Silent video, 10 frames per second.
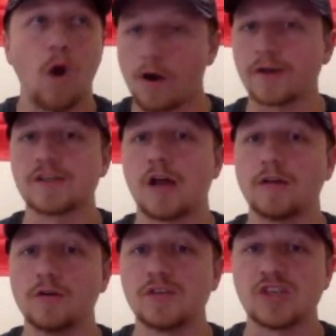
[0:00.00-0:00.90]
Arkansas
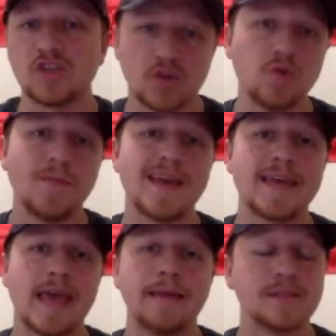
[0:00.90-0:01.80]
loses two
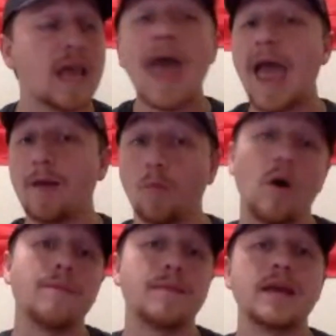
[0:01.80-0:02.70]
big games, and
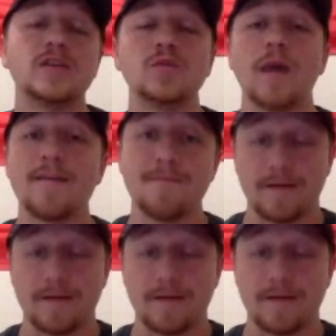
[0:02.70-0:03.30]
one being to a